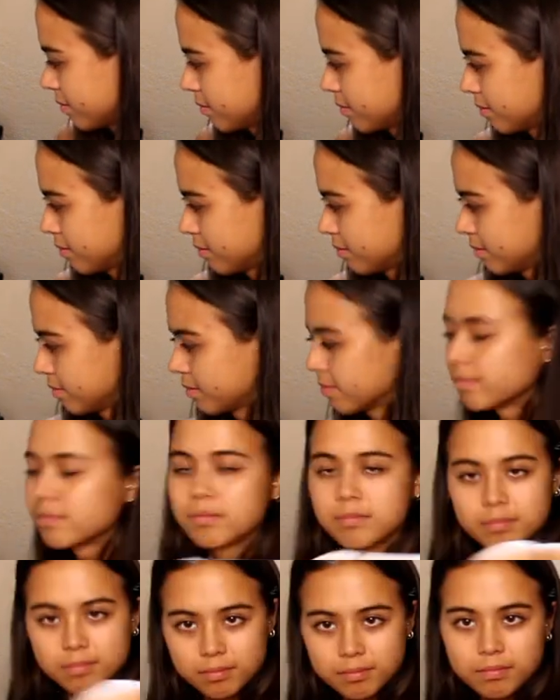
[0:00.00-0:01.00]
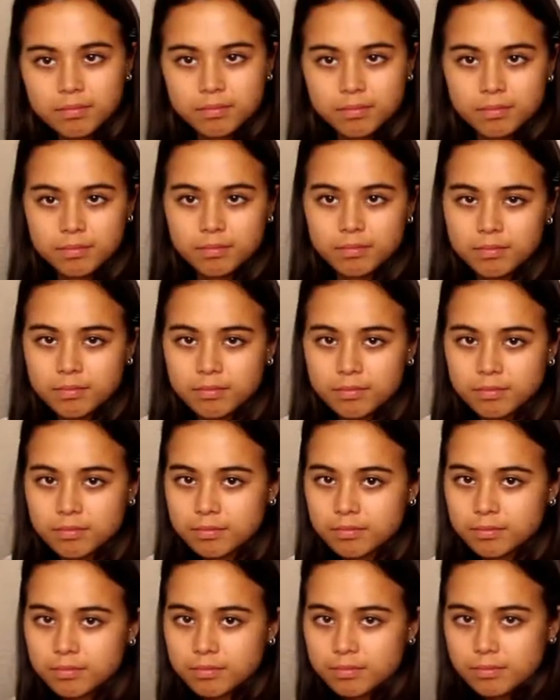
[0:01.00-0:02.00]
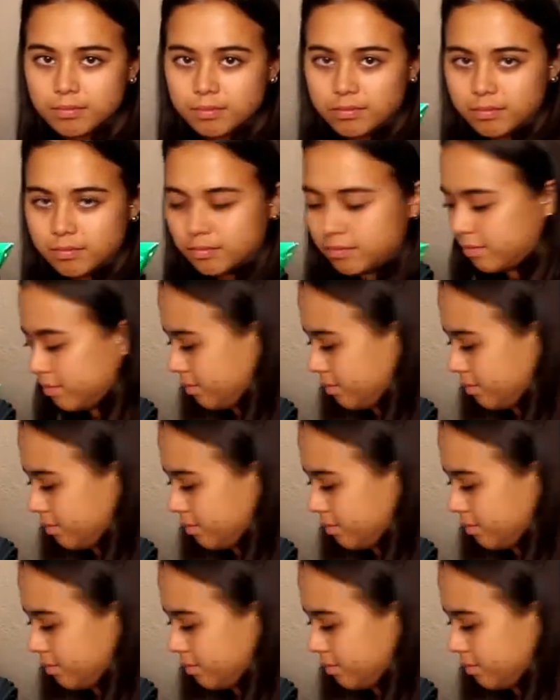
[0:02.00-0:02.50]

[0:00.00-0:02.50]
(silent)